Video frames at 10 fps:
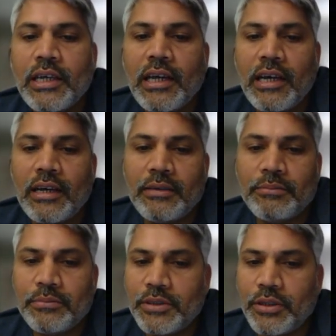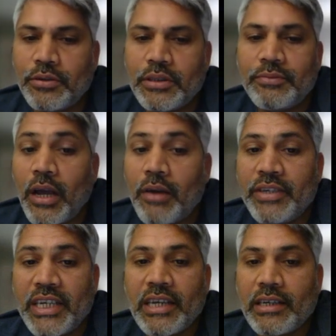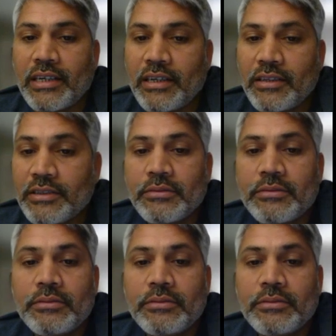If you have data in other